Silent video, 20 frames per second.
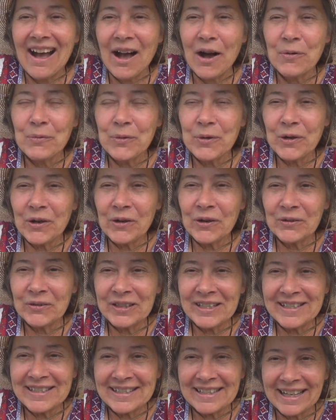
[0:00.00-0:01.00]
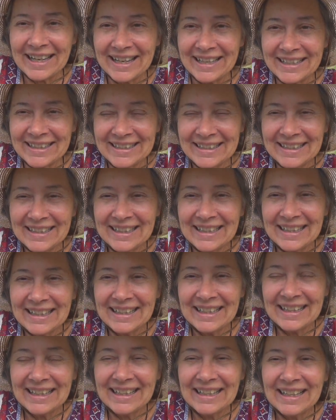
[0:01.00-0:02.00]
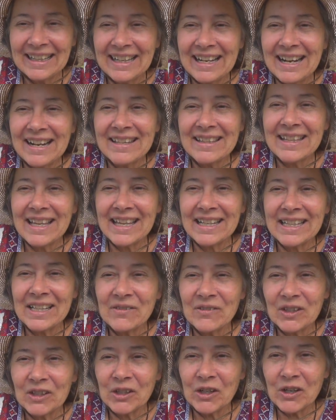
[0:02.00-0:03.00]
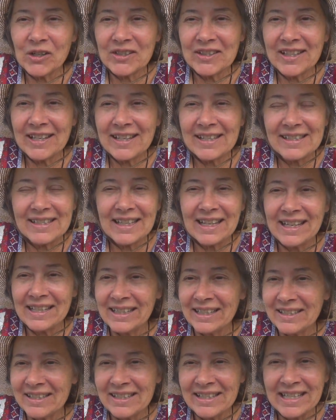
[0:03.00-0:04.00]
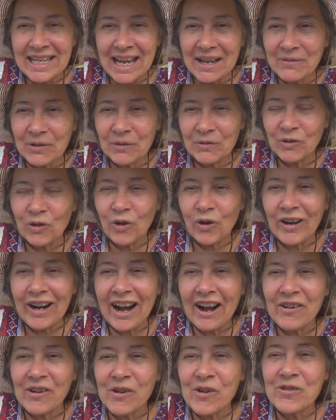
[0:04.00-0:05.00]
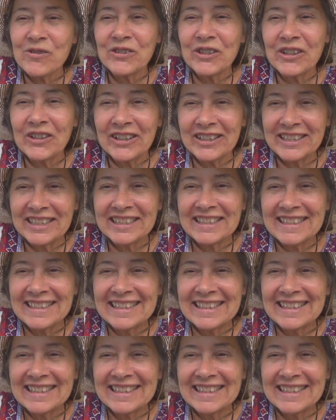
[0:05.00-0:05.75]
I would only say that if it hurts us, it is never for our own good.